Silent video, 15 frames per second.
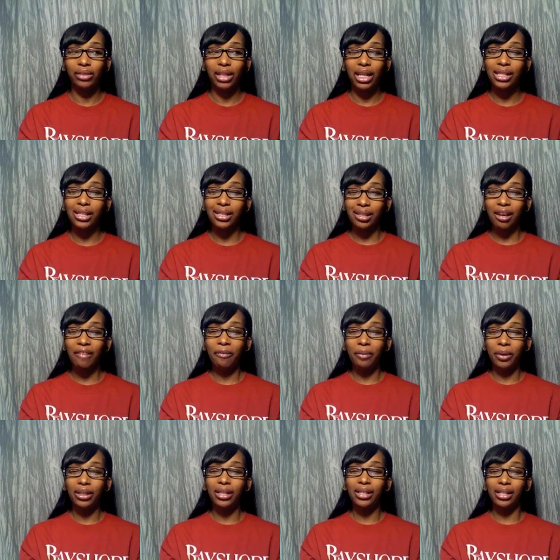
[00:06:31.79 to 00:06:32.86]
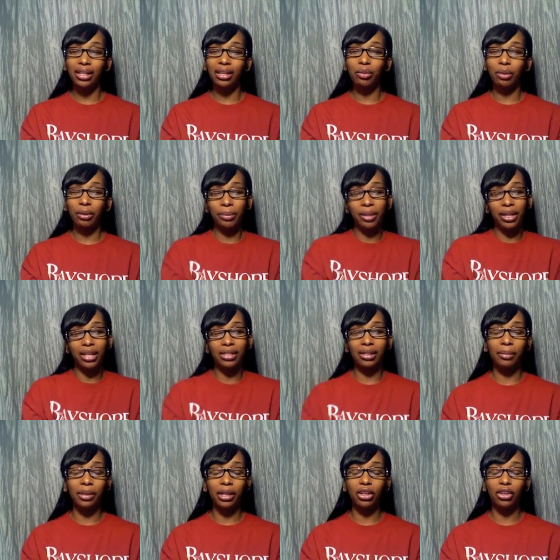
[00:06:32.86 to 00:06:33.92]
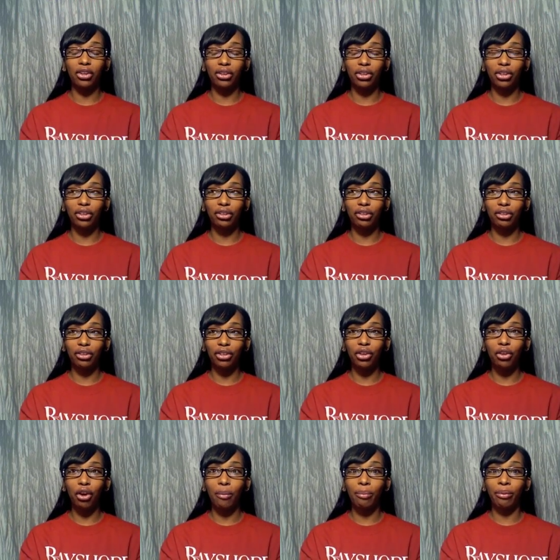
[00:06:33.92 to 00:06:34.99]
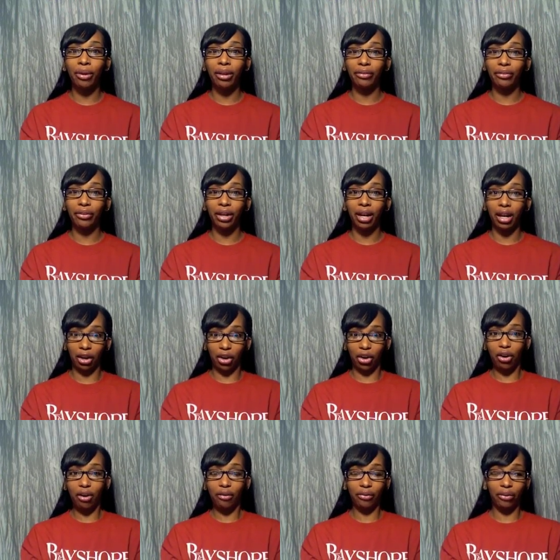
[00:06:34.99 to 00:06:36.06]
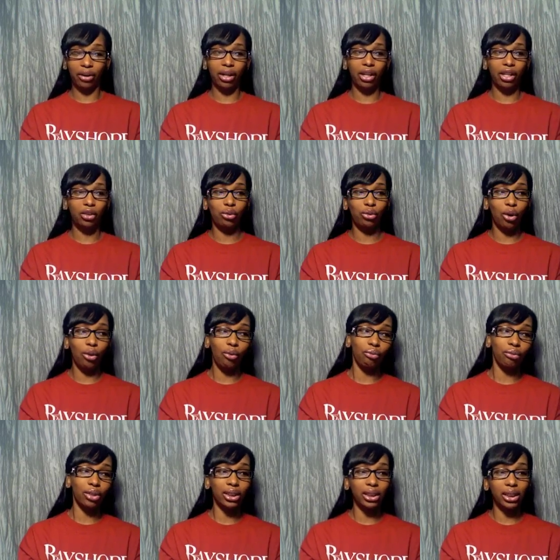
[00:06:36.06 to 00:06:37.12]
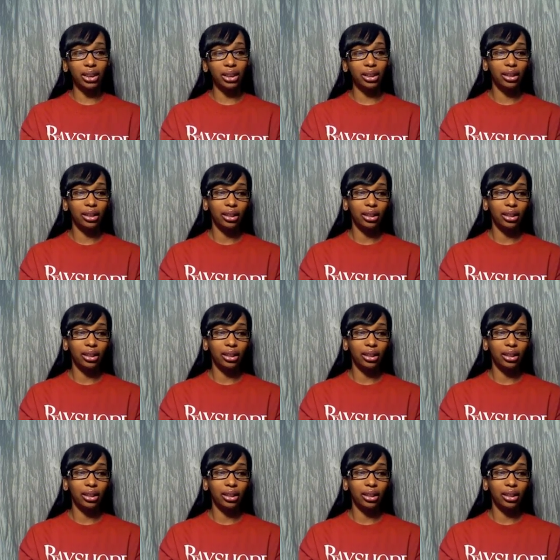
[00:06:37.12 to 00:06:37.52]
is a tough one to deal with because I mean you're you're you're a boyfriend a girlfriend and you don't really